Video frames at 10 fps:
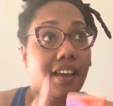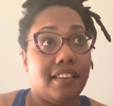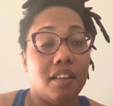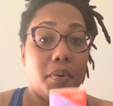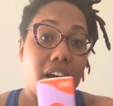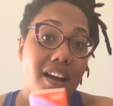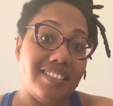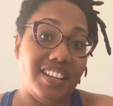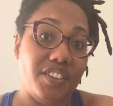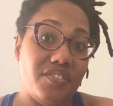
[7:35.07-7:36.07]
the
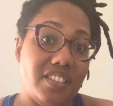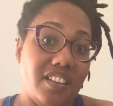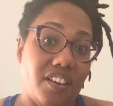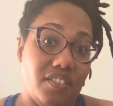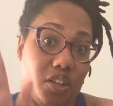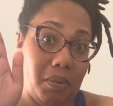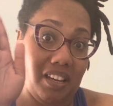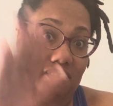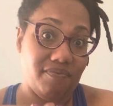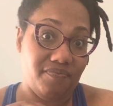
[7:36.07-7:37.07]
positives of
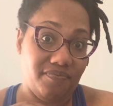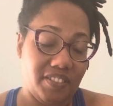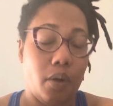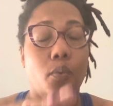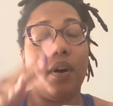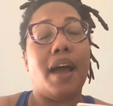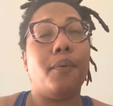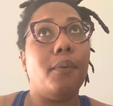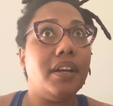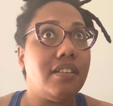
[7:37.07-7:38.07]
Lume. What I
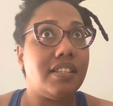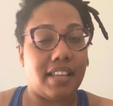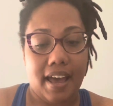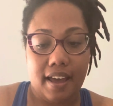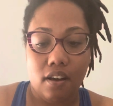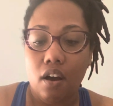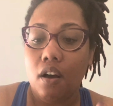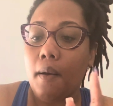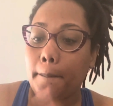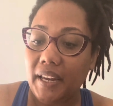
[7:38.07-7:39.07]
will say,
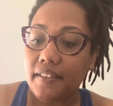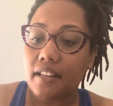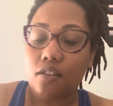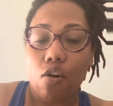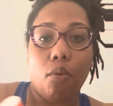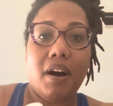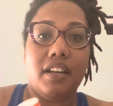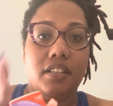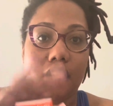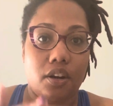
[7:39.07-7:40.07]
being that's a whole body
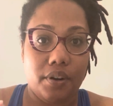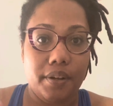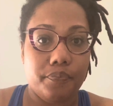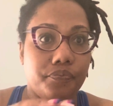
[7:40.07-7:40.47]
deodorant,